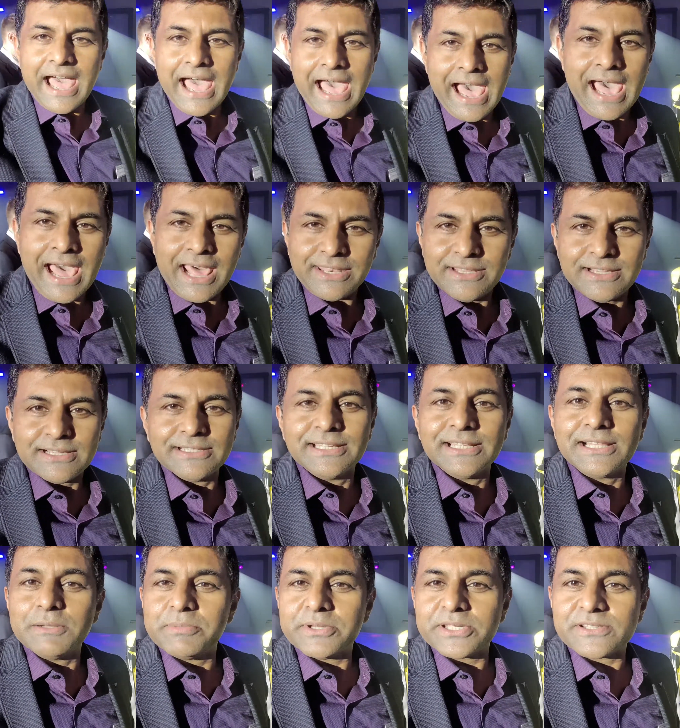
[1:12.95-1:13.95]
adding a
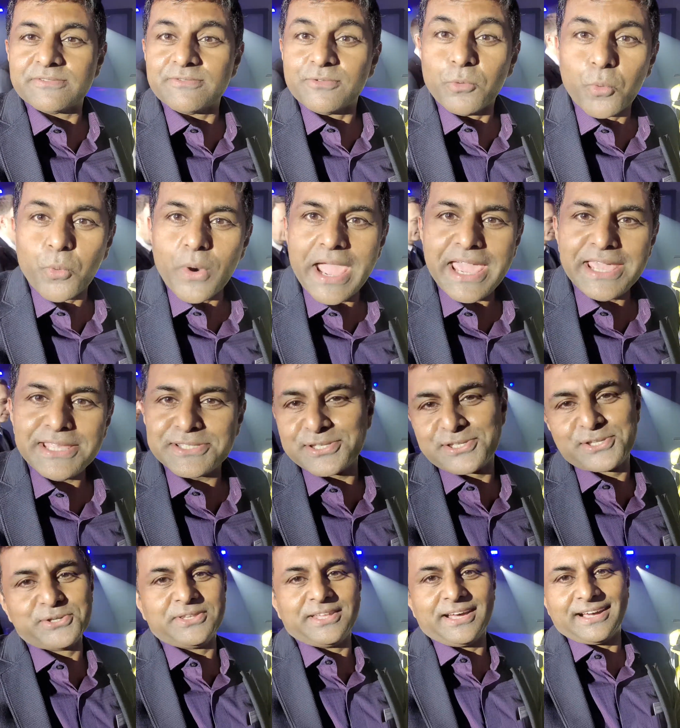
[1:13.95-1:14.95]
little bit of weight
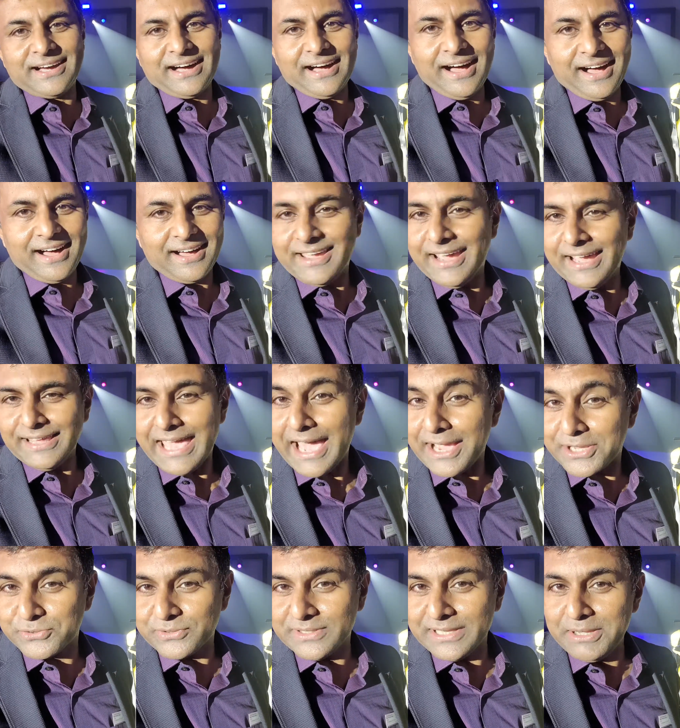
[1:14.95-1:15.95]
to the car can
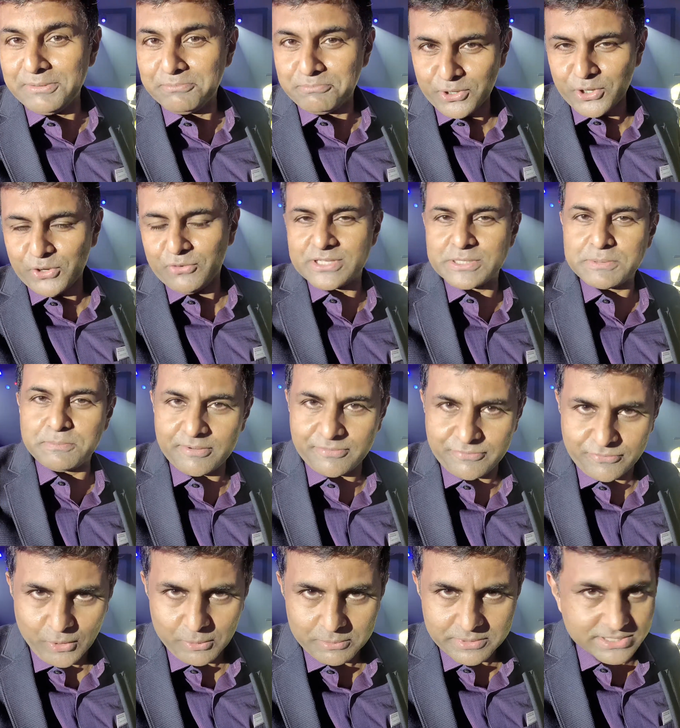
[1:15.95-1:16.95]
actually improve its
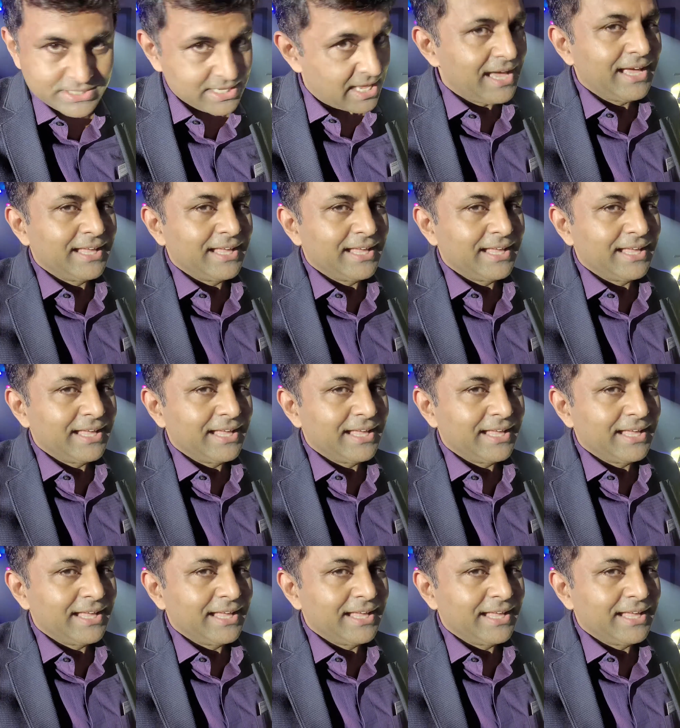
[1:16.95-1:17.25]
performance.